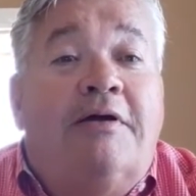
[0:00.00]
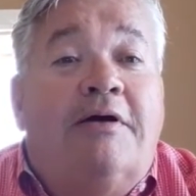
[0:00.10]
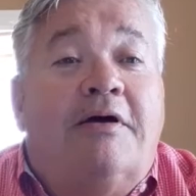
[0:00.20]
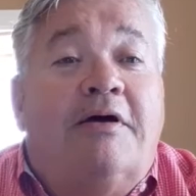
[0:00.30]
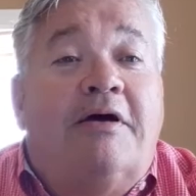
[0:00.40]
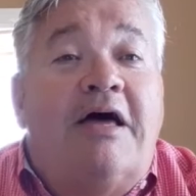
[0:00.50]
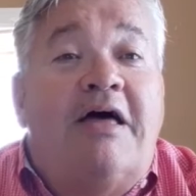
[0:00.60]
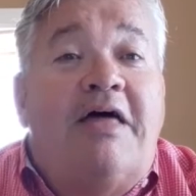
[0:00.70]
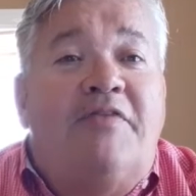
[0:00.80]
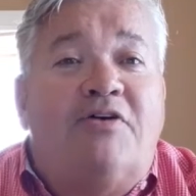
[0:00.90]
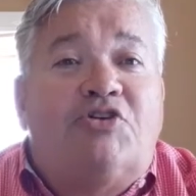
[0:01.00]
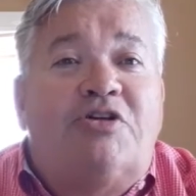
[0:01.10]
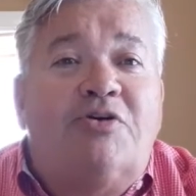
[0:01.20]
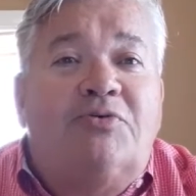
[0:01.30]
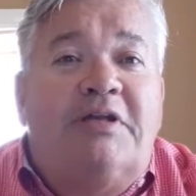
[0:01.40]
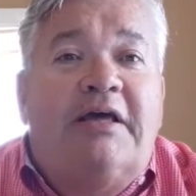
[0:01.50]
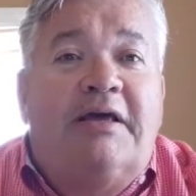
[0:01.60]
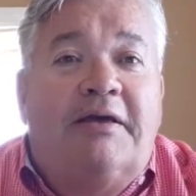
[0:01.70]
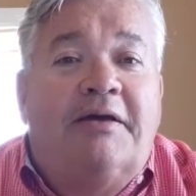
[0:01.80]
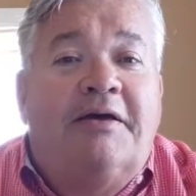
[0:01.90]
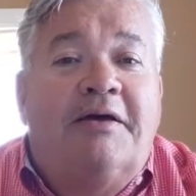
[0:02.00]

Uh, and they're still digging.